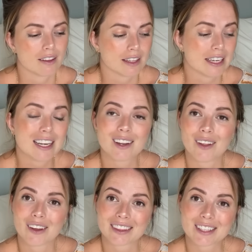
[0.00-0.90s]
knit
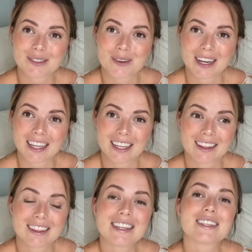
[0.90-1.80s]
along that's running
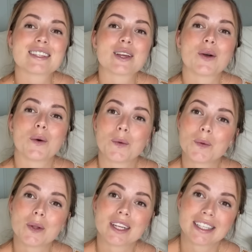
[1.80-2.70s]
this
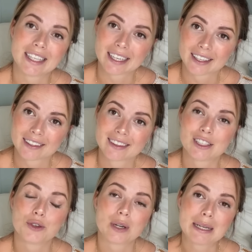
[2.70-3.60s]
whole year, the
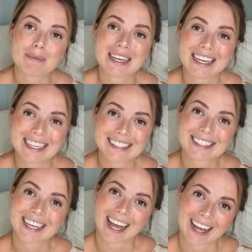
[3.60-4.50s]
Dream Knit
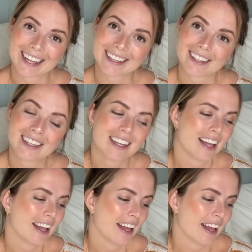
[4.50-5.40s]
Cal,
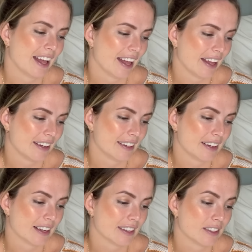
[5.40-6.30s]
and
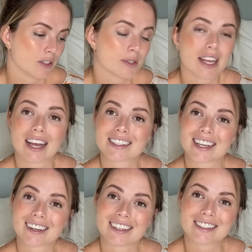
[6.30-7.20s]
use the
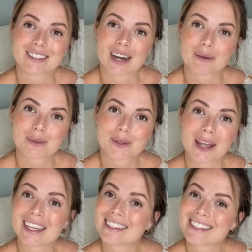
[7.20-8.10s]
hashtag on Instagram so I
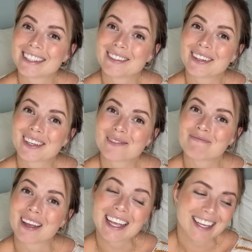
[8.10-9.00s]
can see what you're
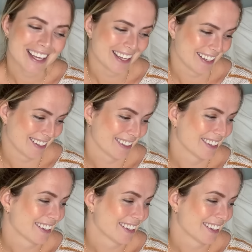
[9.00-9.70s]
making.